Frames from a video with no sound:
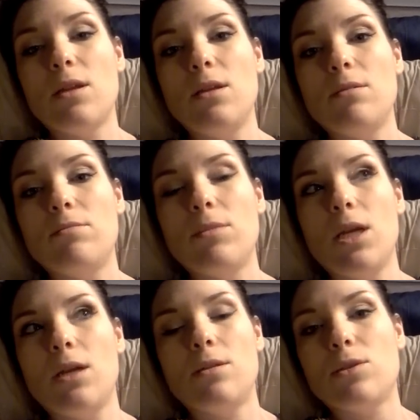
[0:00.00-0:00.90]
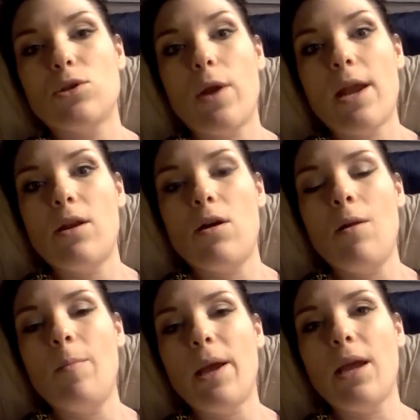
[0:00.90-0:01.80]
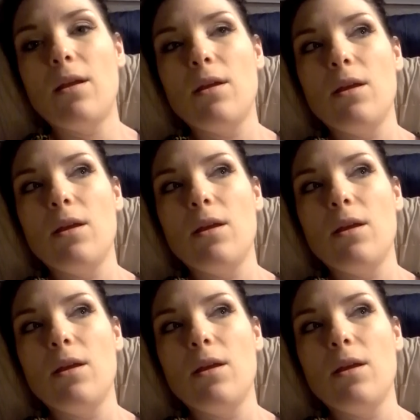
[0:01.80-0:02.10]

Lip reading: and it's great and all, but